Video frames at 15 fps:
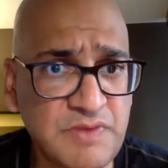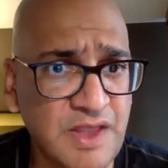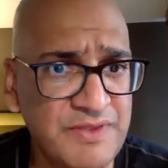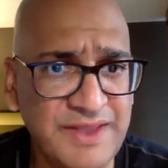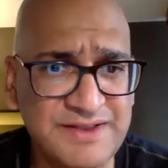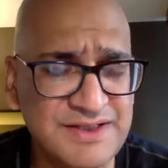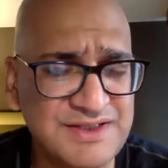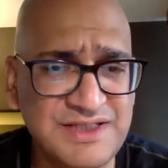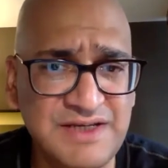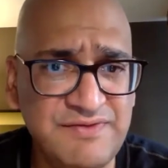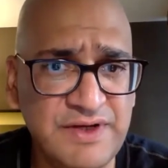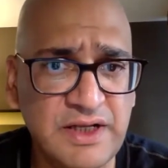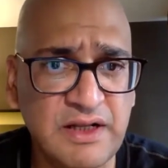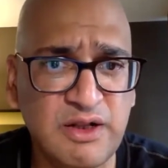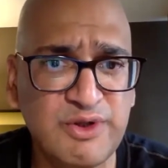That doesn't
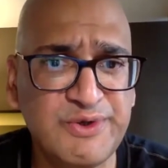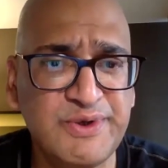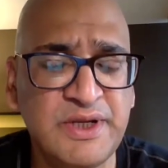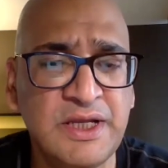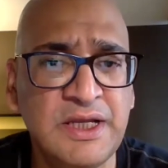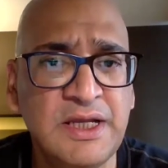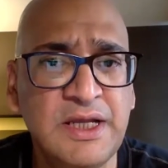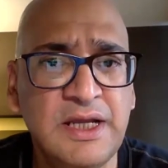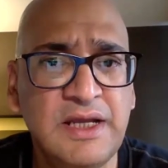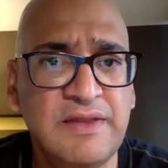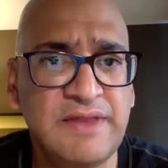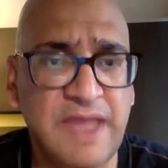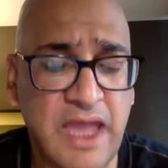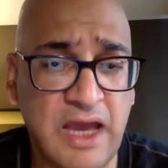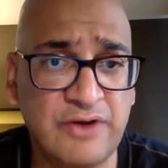even include
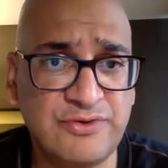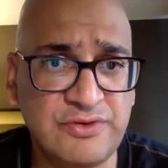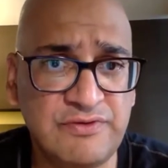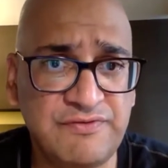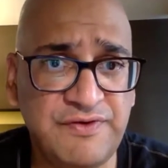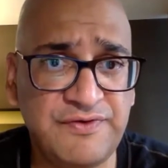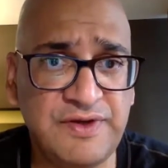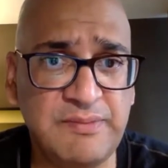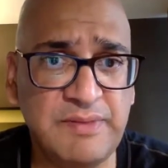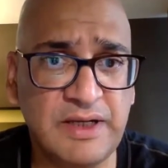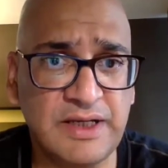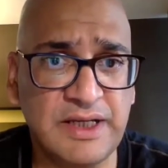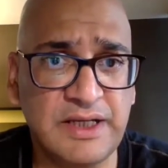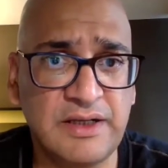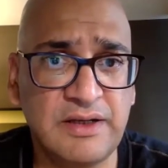the $850
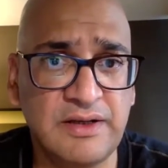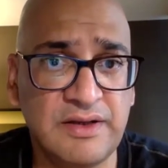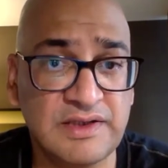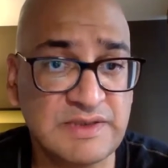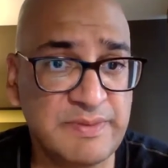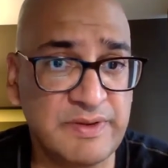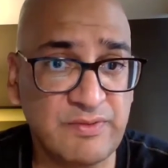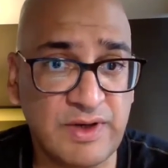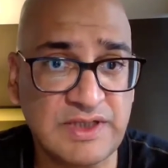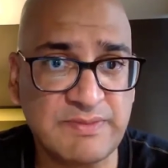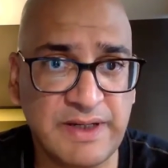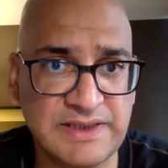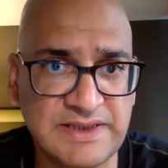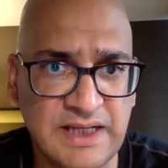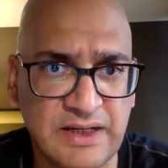million that's been raised
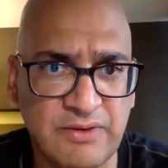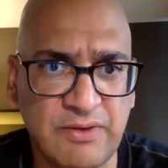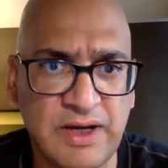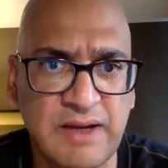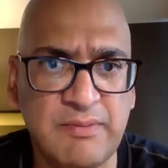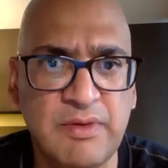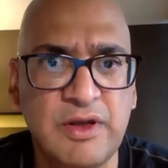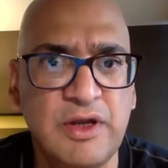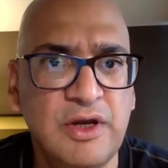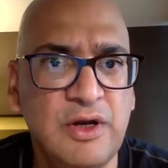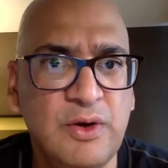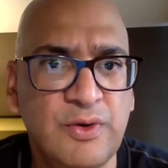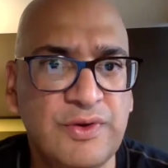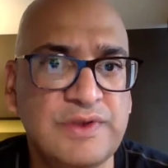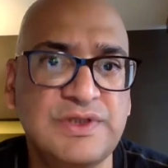by Telegram,
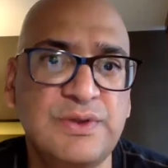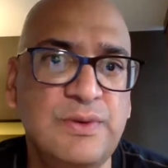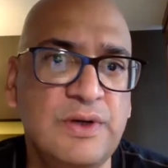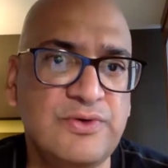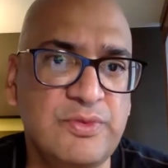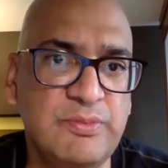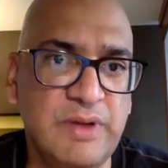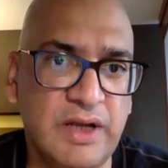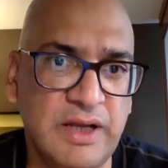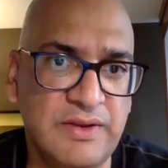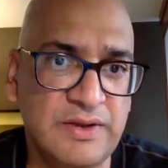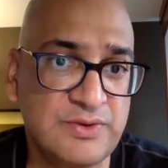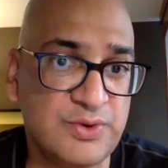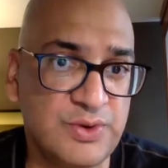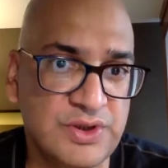or the $200 million
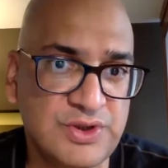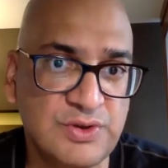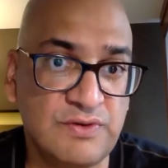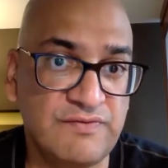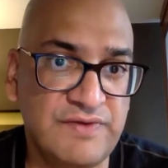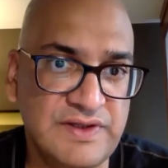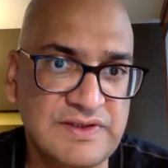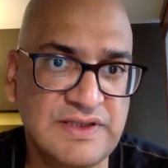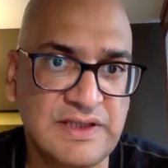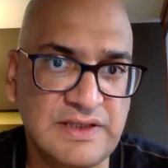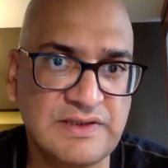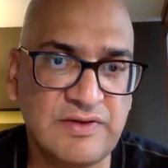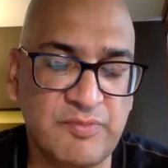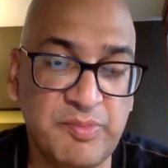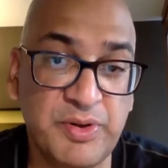that traditional
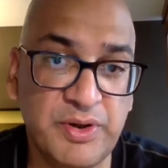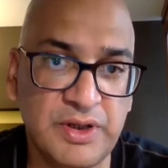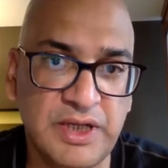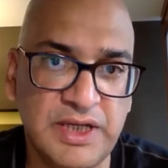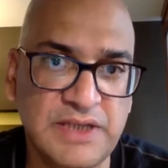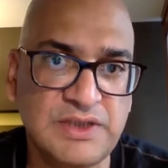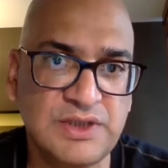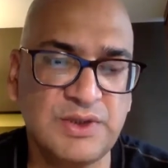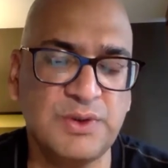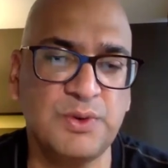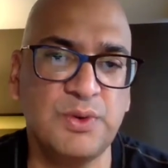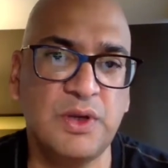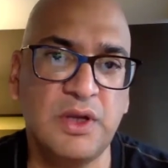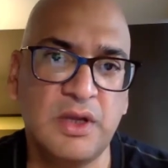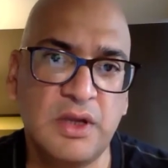VCs have put
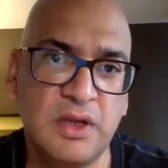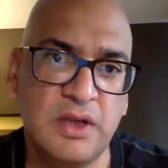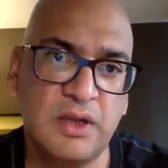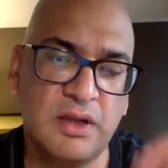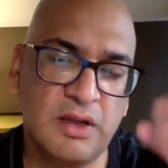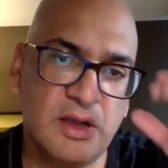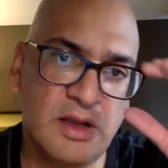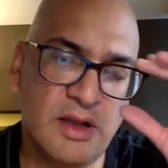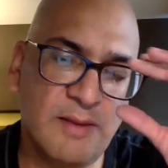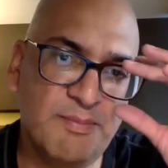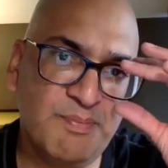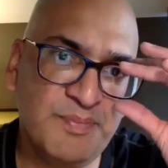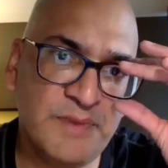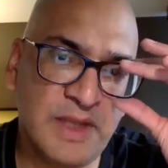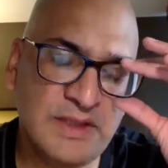into
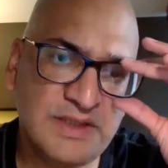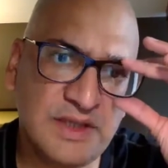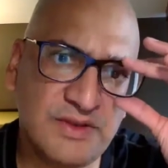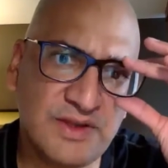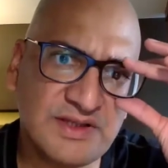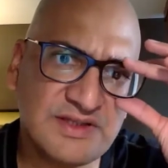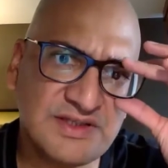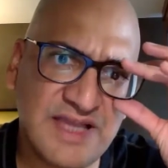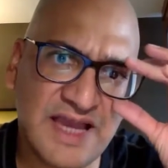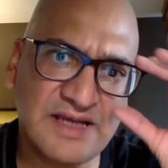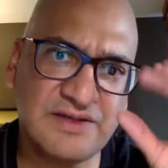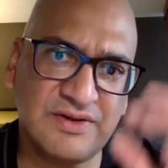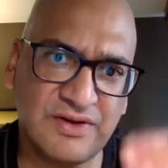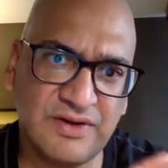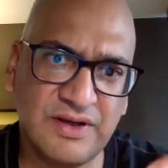this
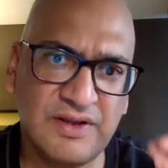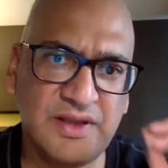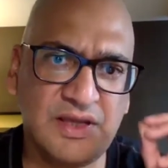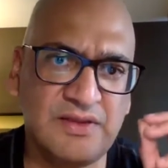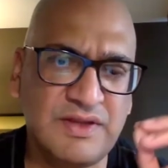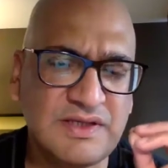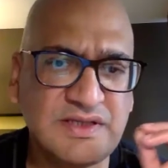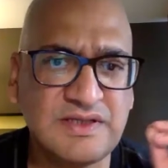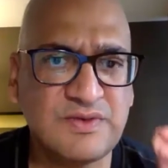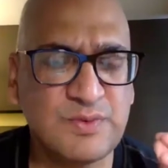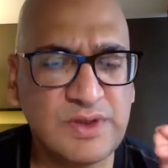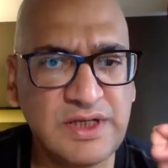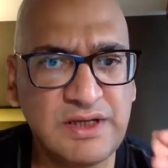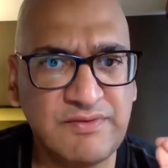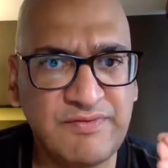sector. And this is
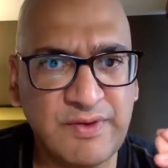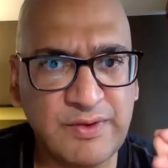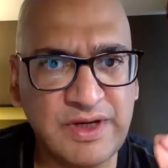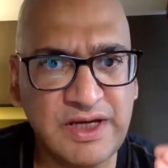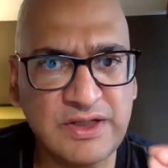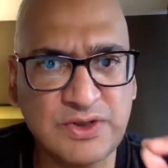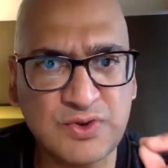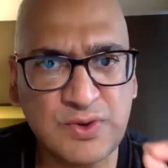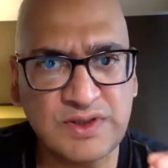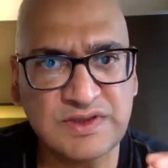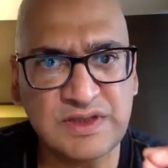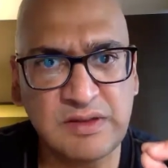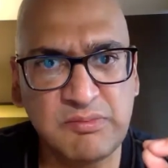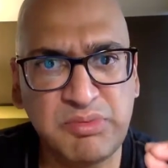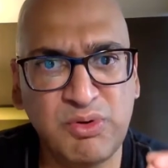really a very
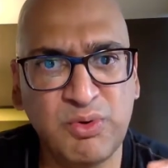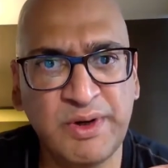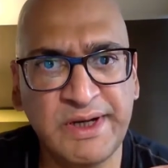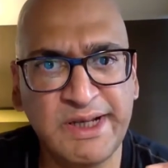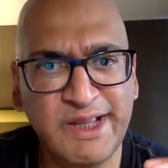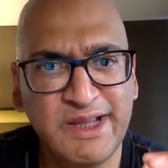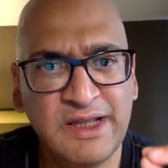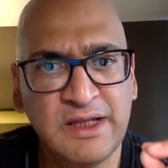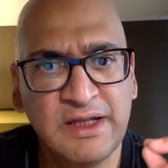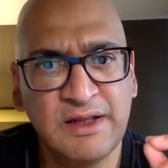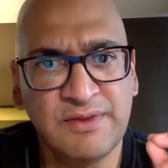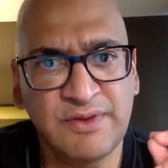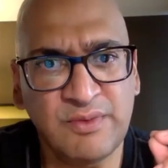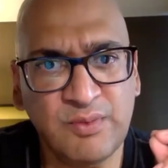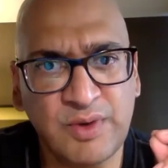interesting point,
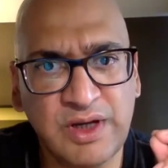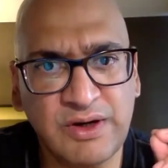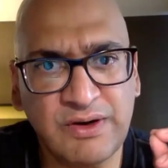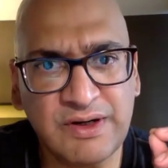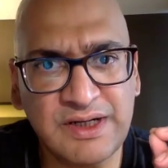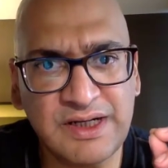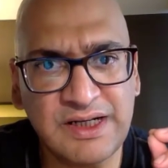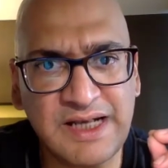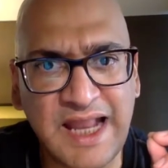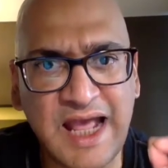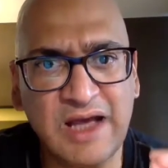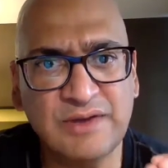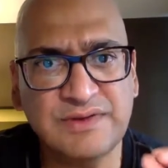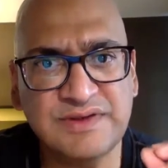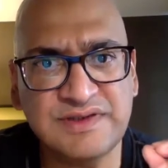that we are
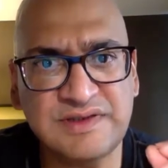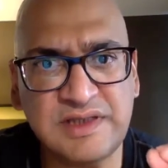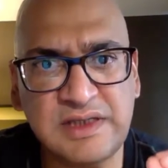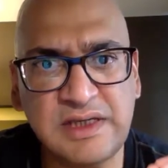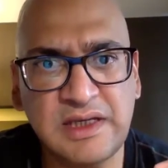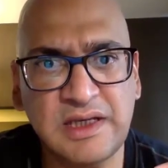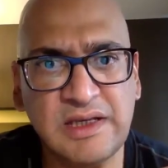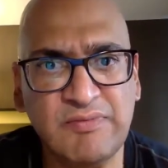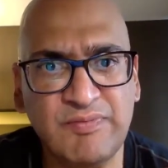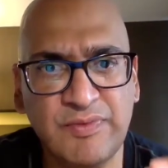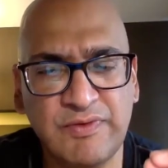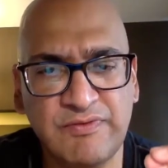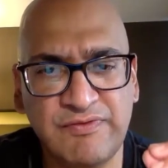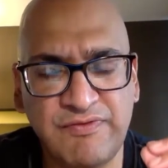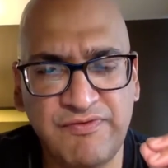now seeing
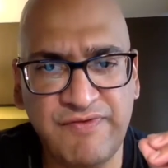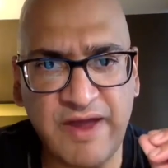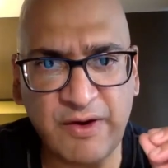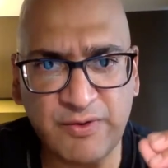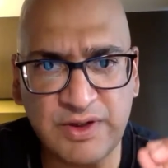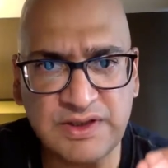very